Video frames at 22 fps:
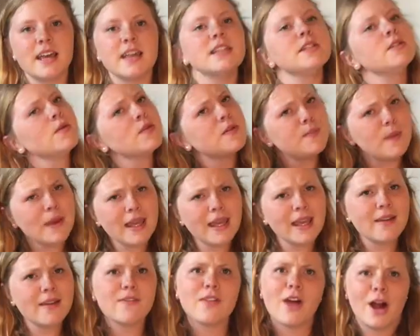So
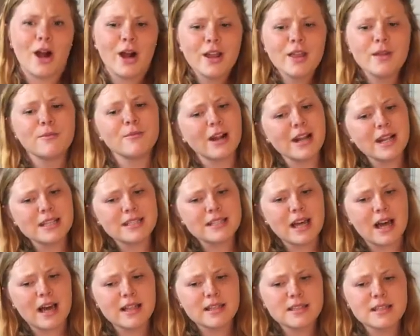speaking of the Harlem
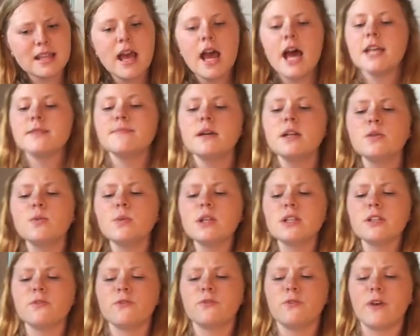Renaissance, As men
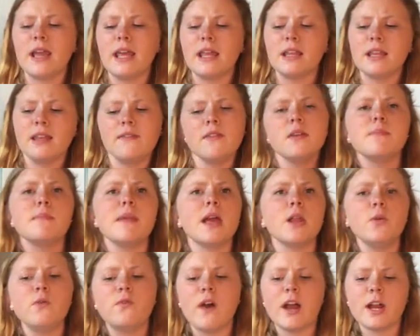went to fight, leaving
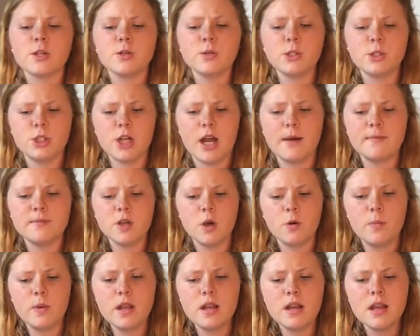manufacturing jobs
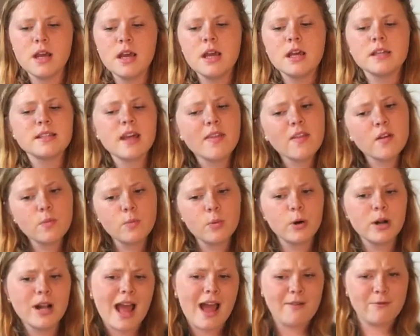open,
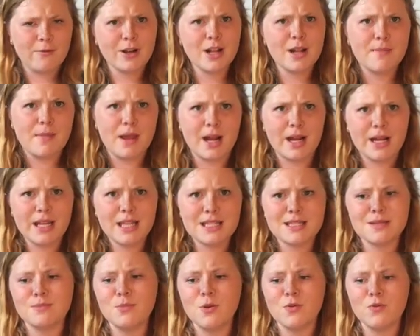Southern-born African
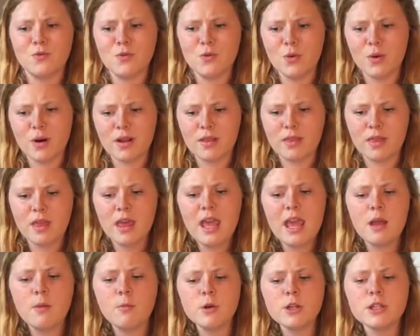Americans moved north
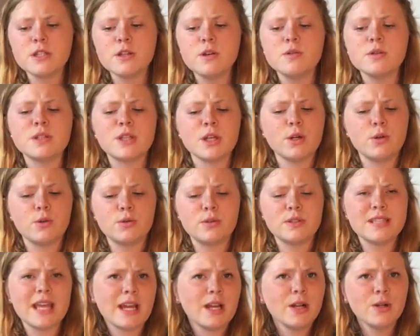in what is known as the
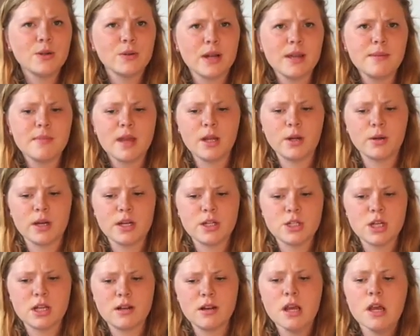Second Great
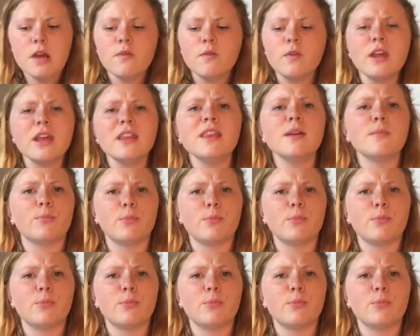Migration, fleeing the